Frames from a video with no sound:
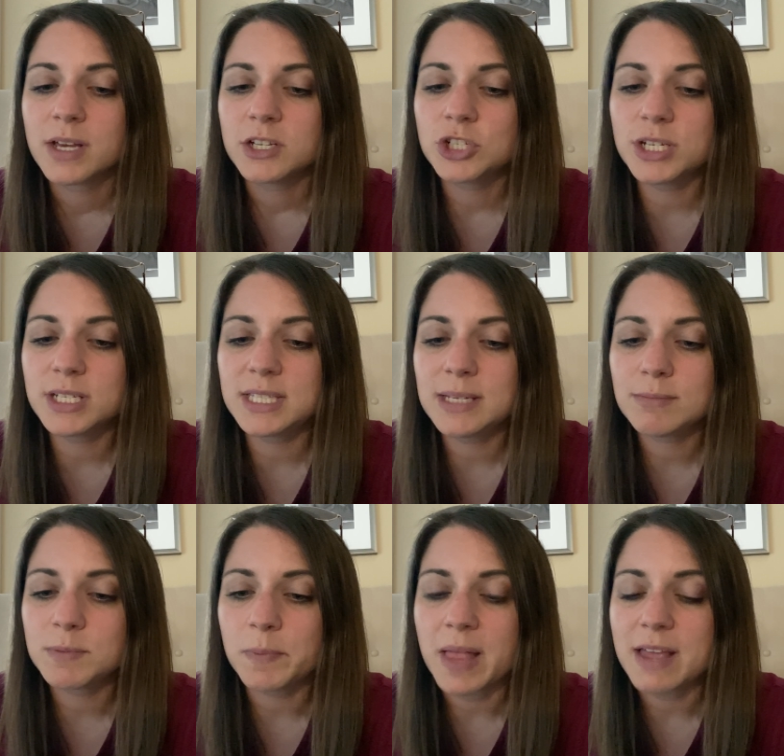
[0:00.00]
She
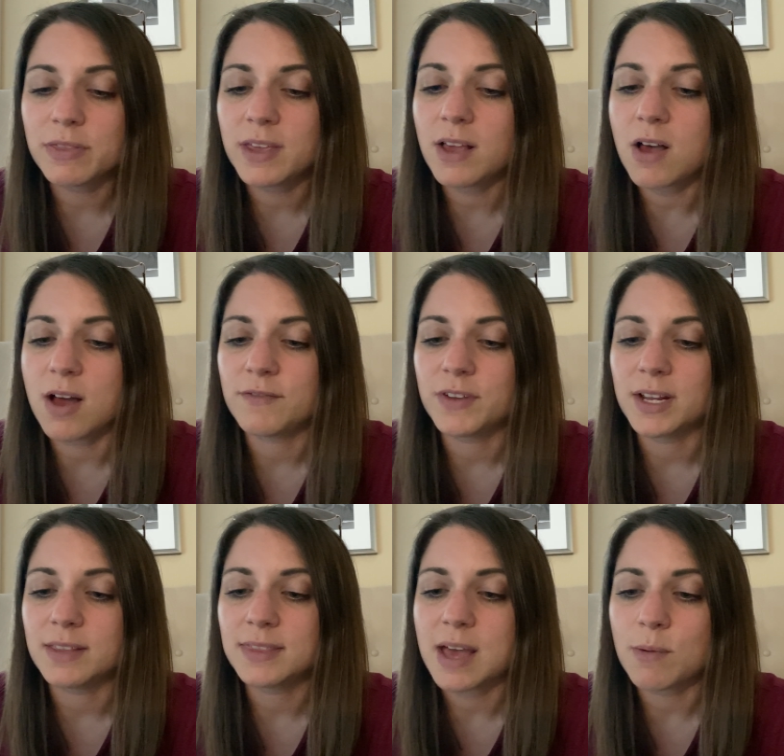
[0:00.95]
seemed blithely
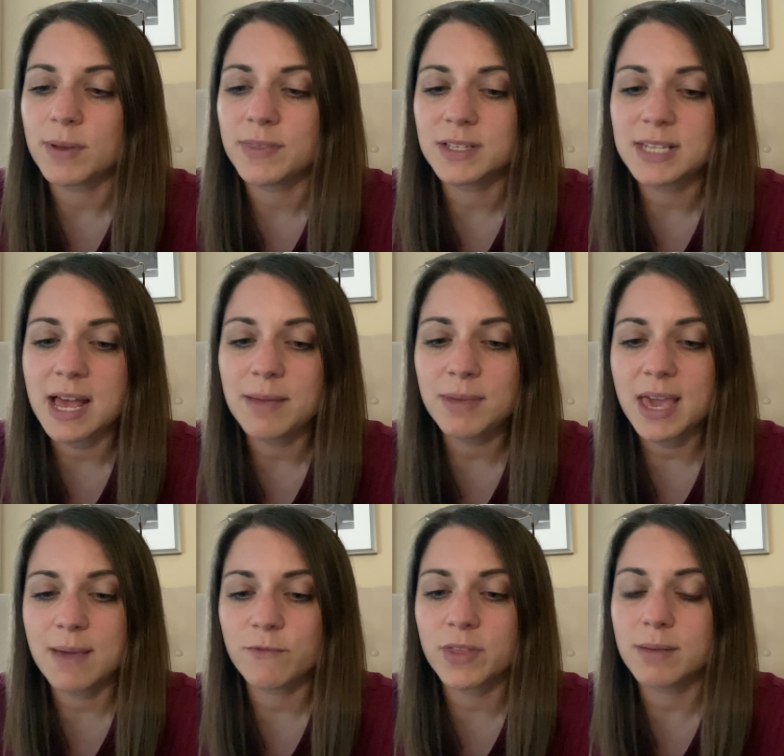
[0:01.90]
confident that when the time
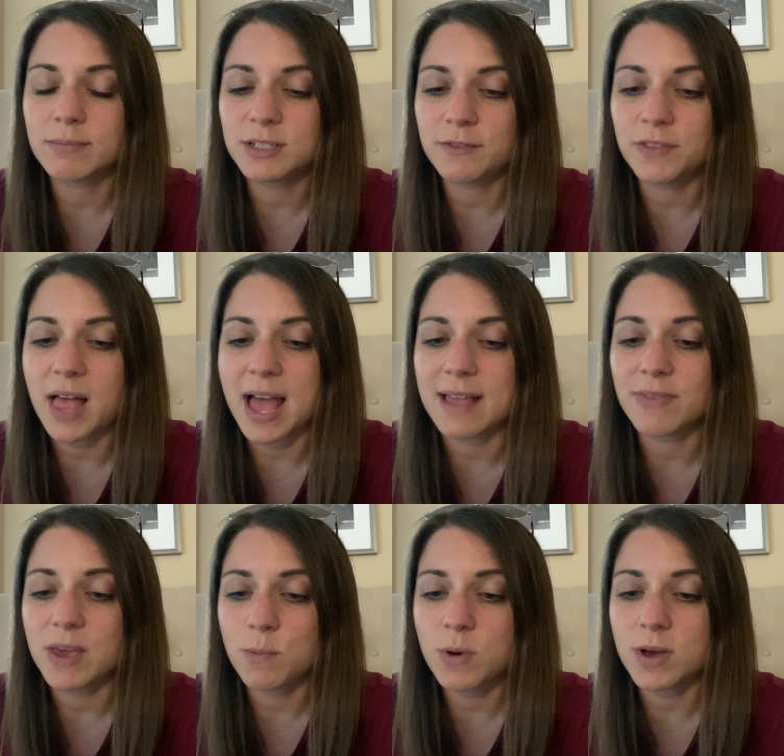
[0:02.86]
came for them to fly,
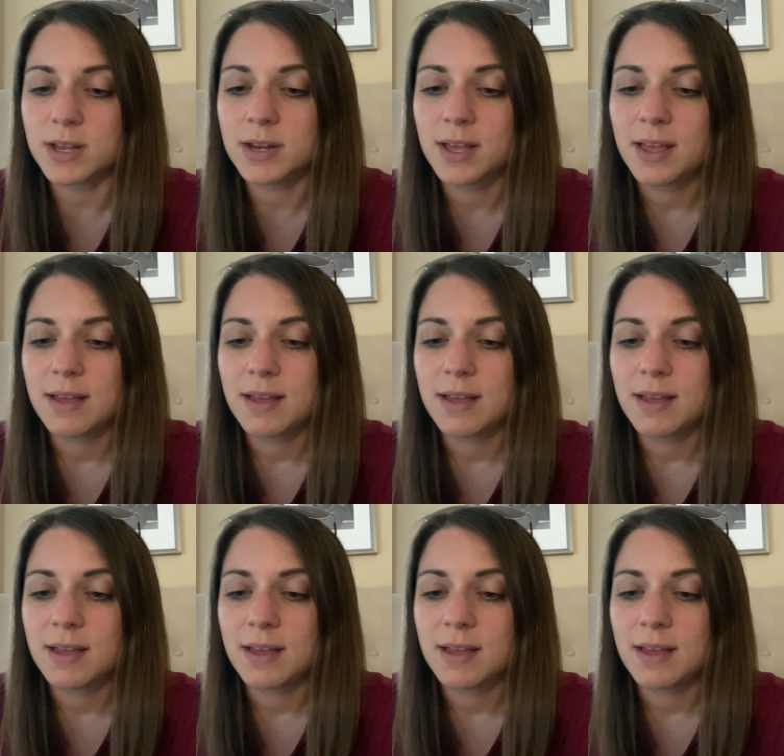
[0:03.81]
they would,